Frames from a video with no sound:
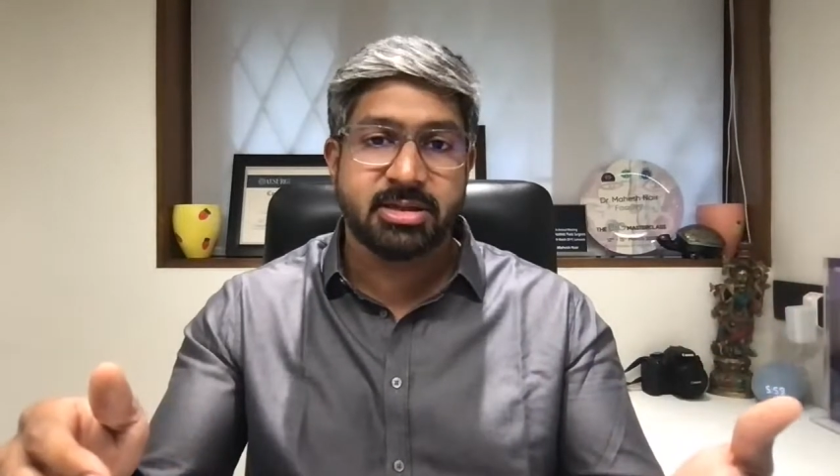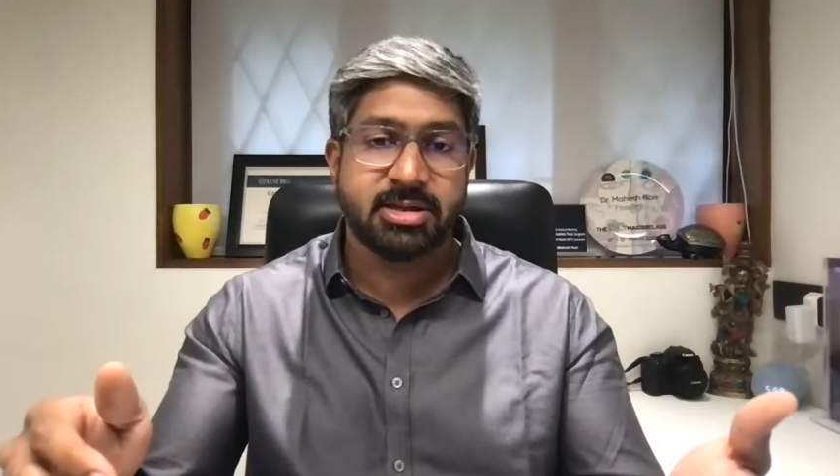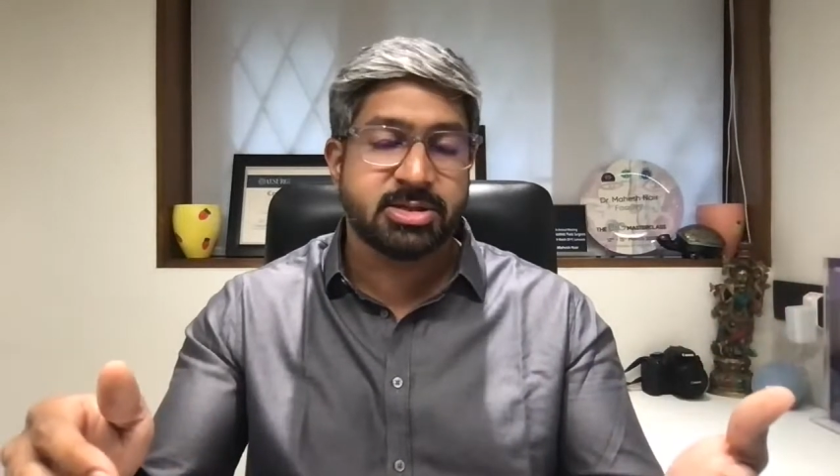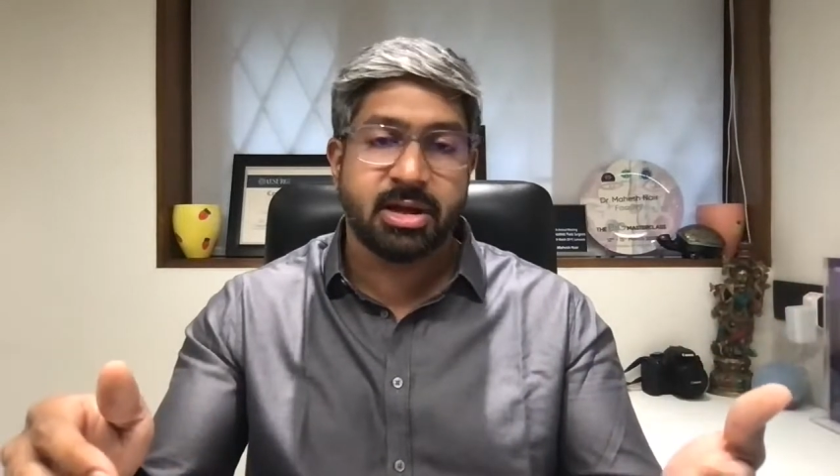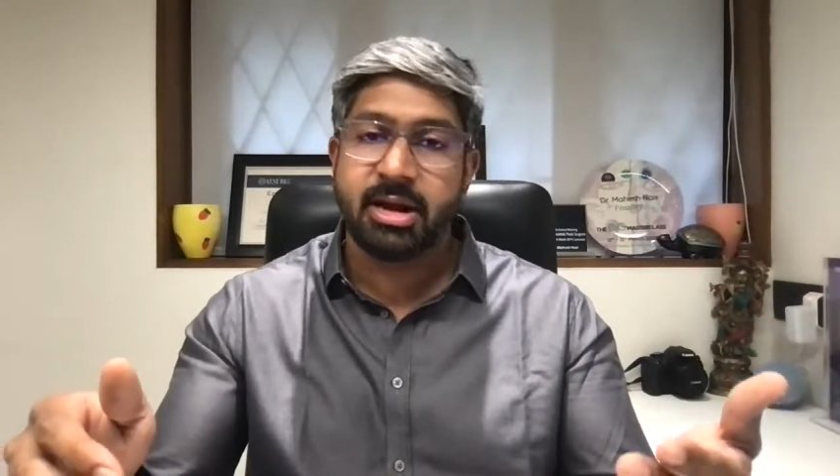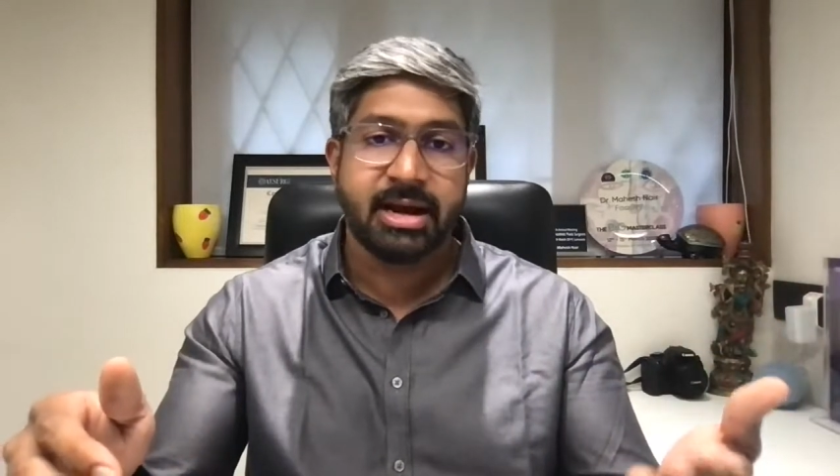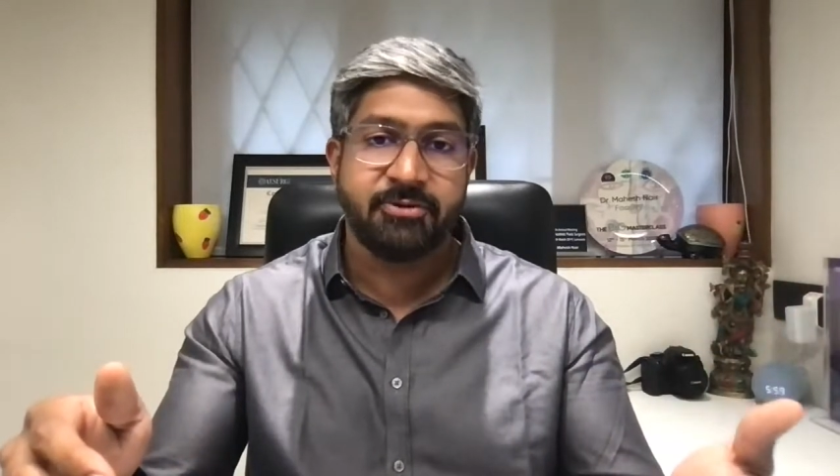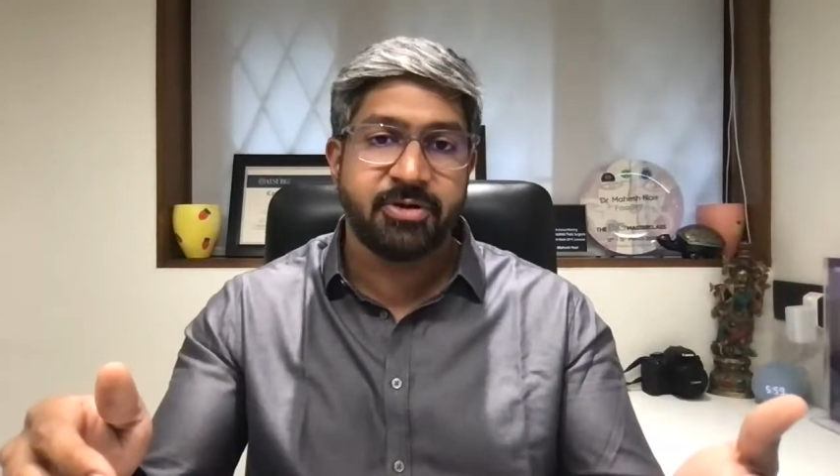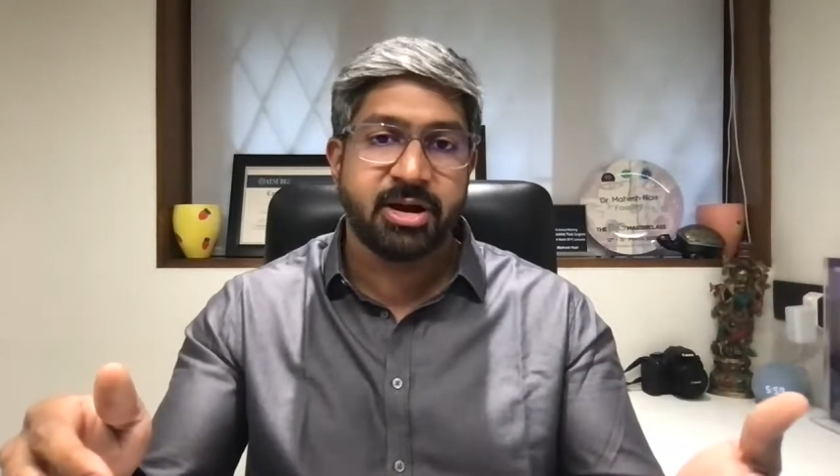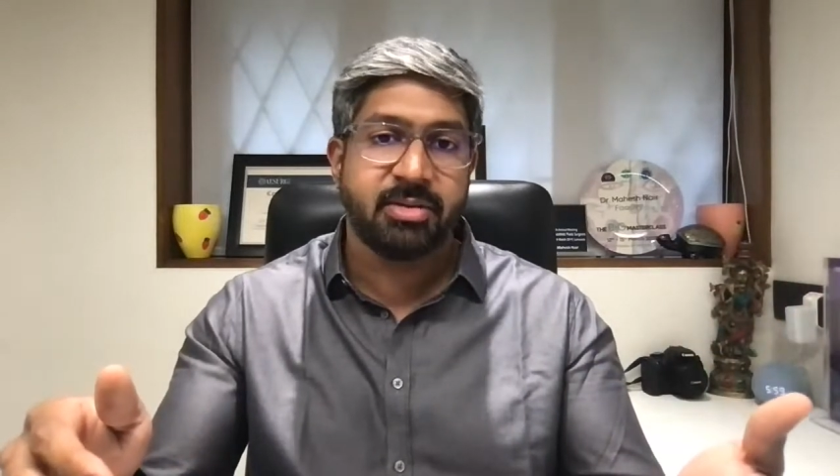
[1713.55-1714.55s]
that's really
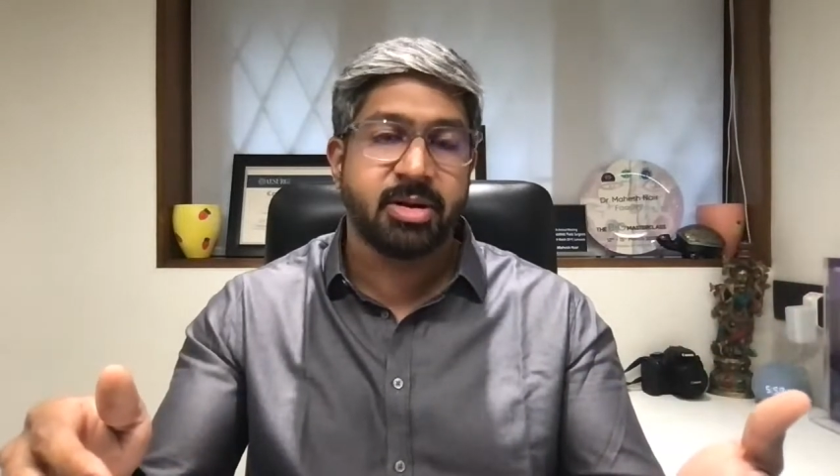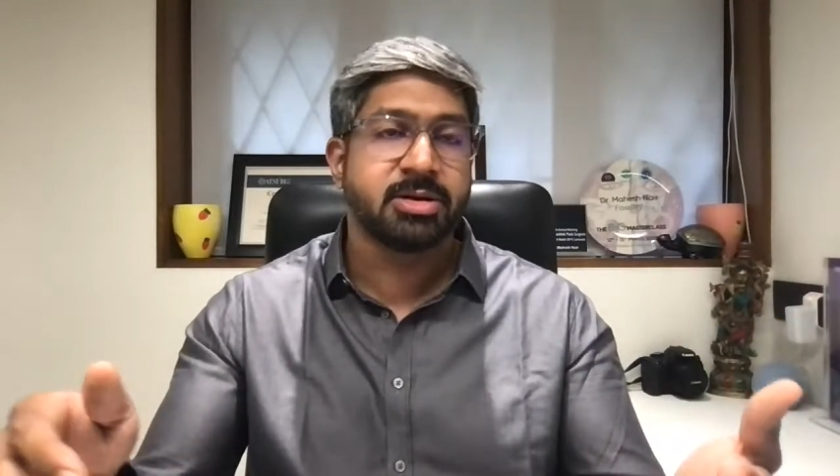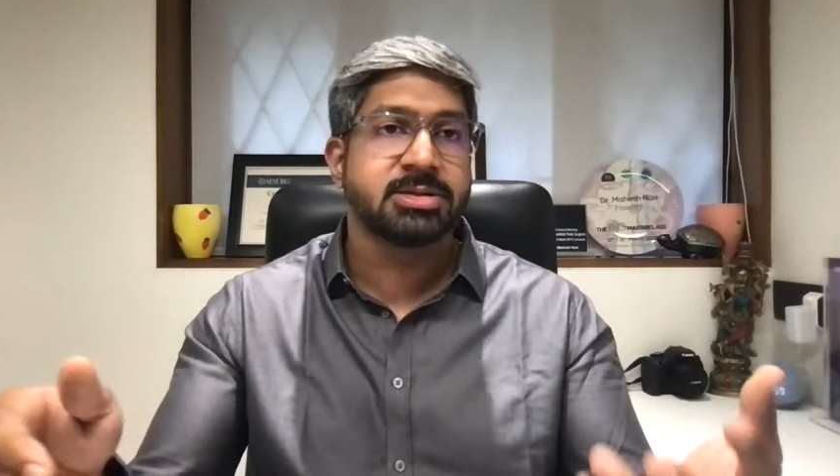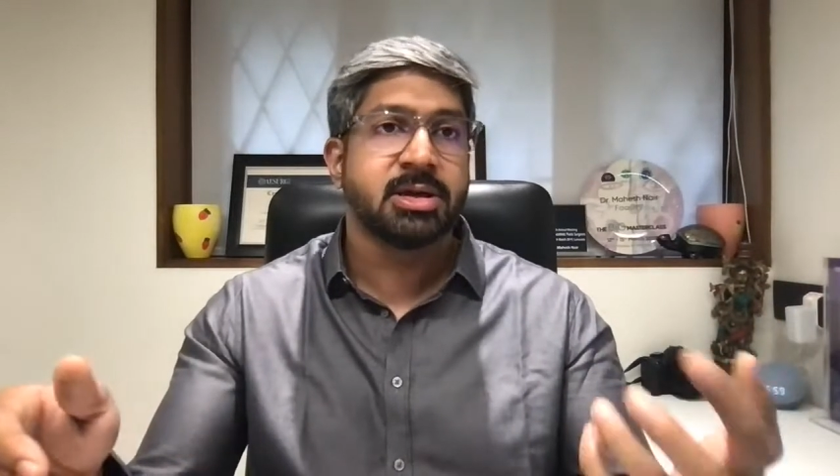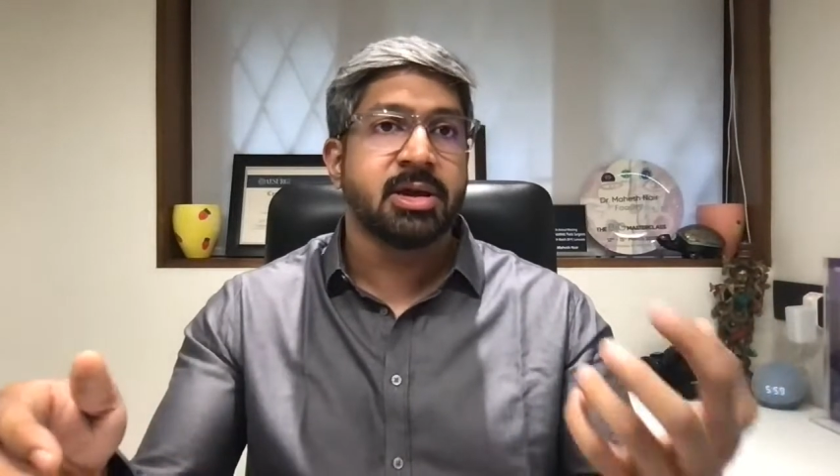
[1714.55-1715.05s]
difficult, because